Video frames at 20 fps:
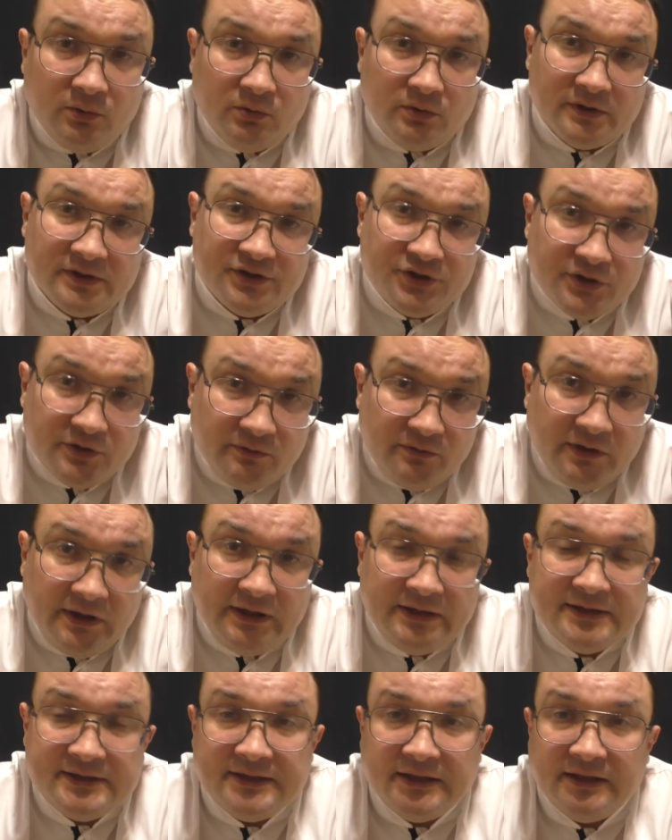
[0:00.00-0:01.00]
The scar
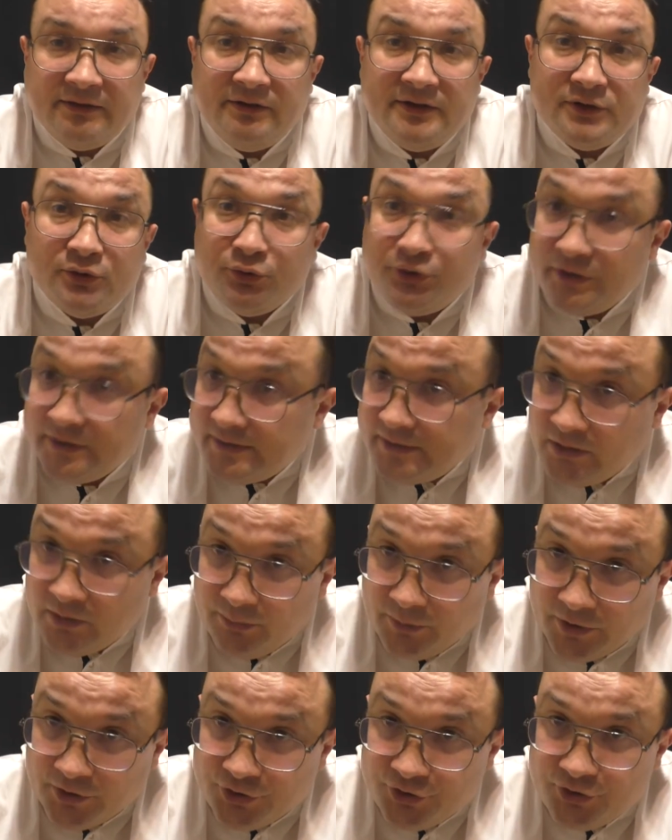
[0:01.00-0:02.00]
did not disappear
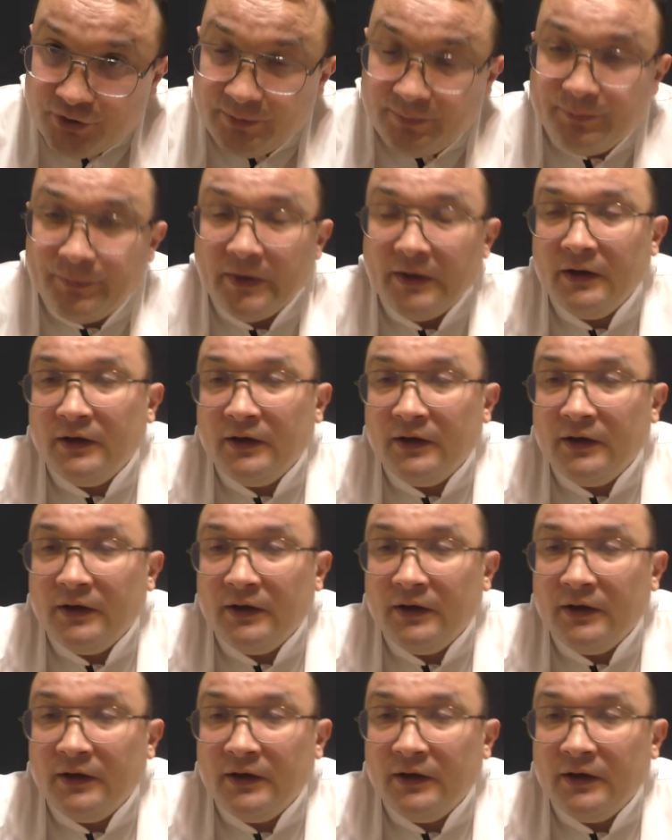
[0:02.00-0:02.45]
completely,